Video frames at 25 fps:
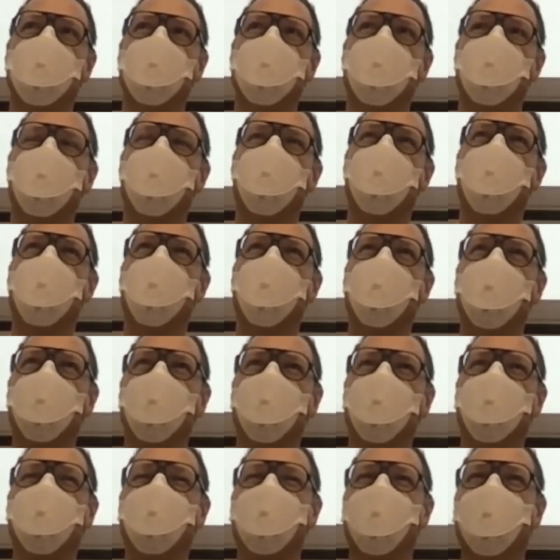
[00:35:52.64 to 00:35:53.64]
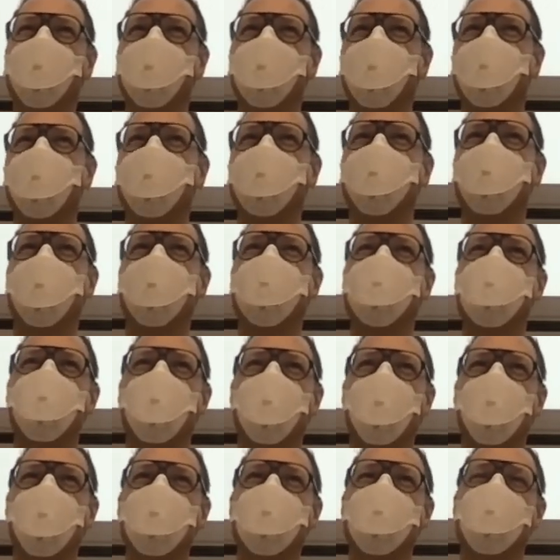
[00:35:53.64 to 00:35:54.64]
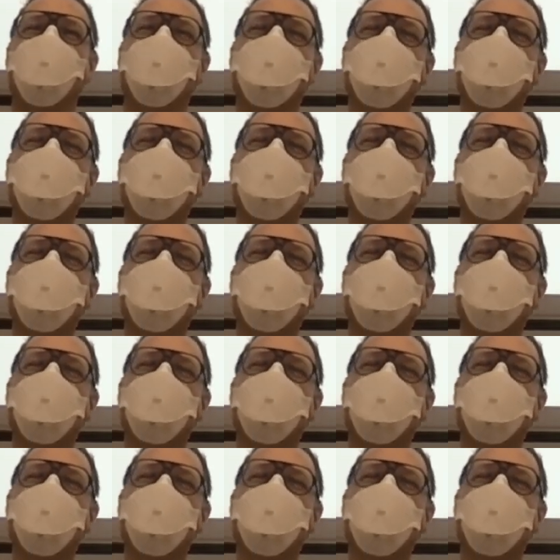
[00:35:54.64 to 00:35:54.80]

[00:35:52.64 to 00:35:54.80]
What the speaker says: Well, it explodes when